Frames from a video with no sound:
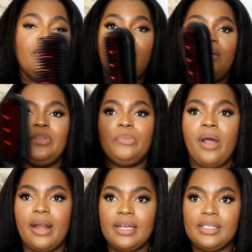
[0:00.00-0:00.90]
of the
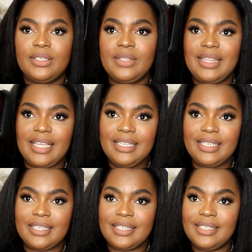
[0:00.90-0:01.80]
product. So
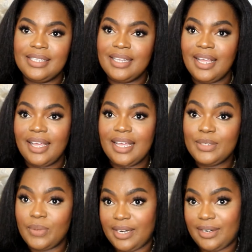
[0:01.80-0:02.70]
this
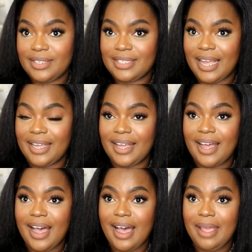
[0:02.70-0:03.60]
is what it looks like.
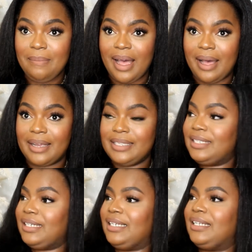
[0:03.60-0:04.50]
I
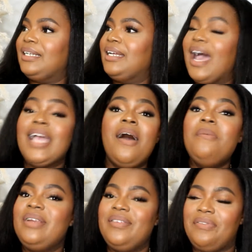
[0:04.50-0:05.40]

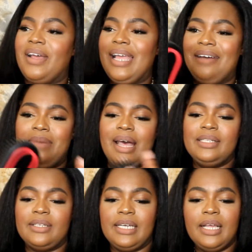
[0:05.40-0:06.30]
can't believe I finally have my
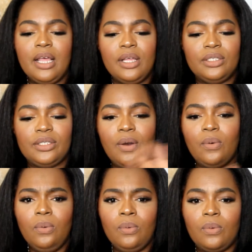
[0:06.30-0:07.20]
hands on it.
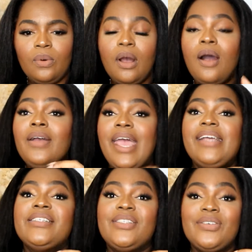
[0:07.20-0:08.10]
So ooh,
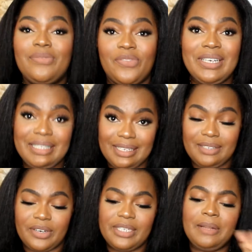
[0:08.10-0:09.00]
okay, so first
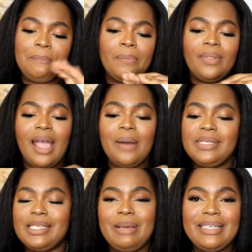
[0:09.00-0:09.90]
things first, I
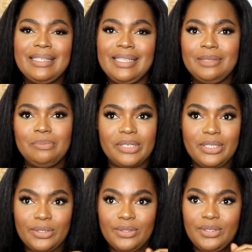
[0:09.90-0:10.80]
was expecting these
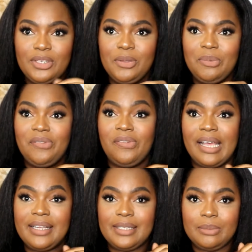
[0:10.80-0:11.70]
bristles to be
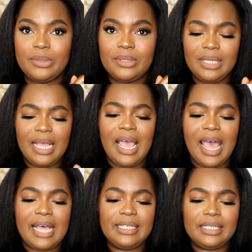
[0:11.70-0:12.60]
flexible,
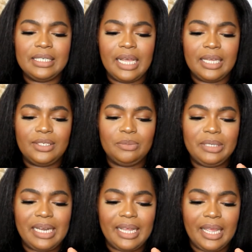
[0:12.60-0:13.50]
as in like to
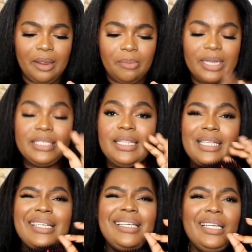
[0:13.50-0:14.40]
be like a hairbrush.
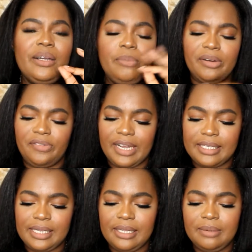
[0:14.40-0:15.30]
There's a little
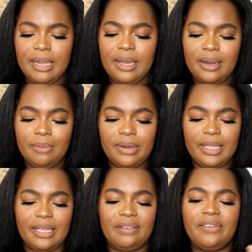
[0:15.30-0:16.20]
flex in them, a little bit
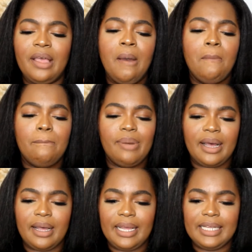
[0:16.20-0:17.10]
of give,
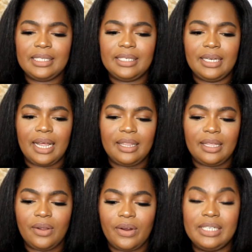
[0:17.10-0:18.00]
but it's
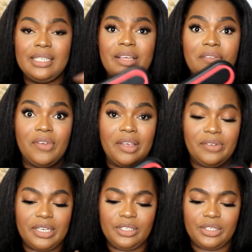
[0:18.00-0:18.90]
nothing crazy. They're
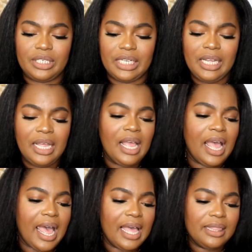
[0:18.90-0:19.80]
very sturdy,
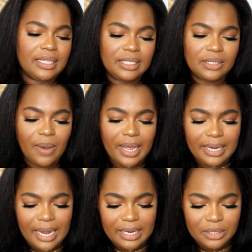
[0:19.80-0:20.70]
and this is
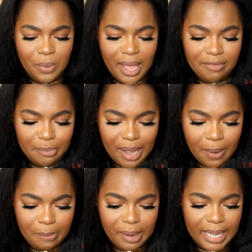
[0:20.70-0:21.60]
quite light. We have a
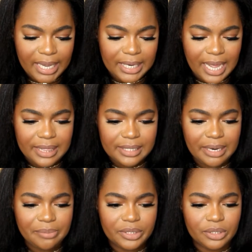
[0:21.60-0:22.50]
power button and the
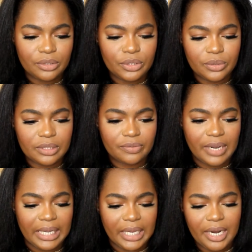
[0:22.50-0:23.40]
temperature controls are
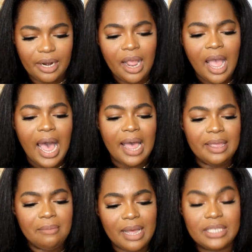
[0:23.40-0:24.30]
right here. I
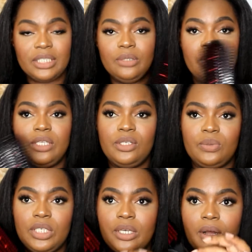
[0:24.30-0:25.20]
imagine when you
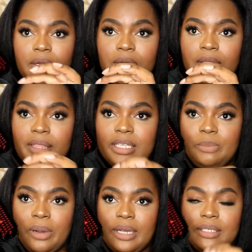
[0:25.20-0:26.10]
switch it on, this
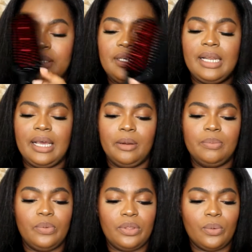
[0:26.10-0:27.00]
part is going to light
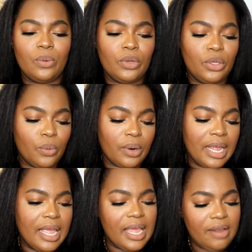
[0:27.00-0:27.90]
up with all your
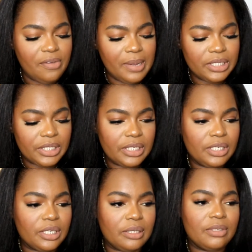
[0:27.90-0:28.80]
information
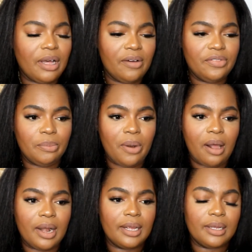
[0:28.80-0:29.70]
in terms of the
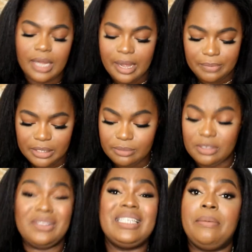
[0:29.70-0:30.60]
product, in
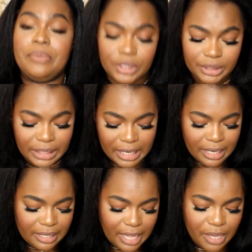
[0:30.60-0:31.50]
terms of the temperature
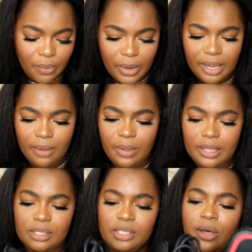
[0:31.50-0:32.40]
that you're working
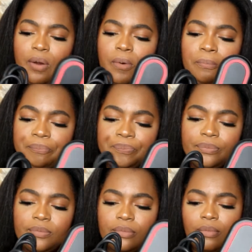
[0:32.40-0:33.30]
with. So
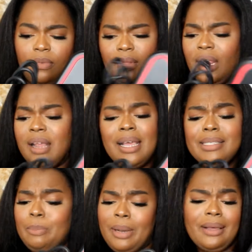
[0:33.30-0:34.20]

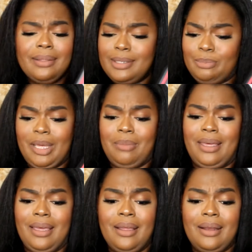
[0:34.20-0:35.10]
let's plug this
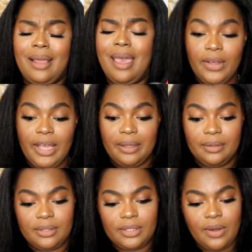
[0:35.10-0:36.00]
baby in. Okay,
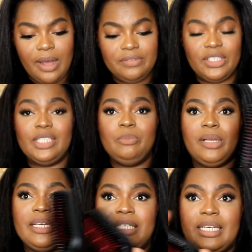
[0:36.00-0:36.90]
so I've just
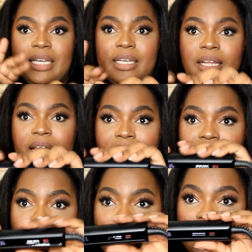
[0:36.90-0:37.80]
plugged it in
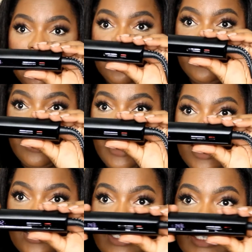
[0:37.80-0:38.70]
and I want you
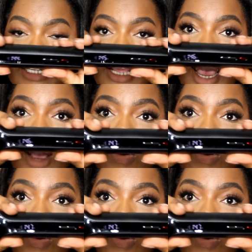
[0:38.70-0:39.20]
guys to see how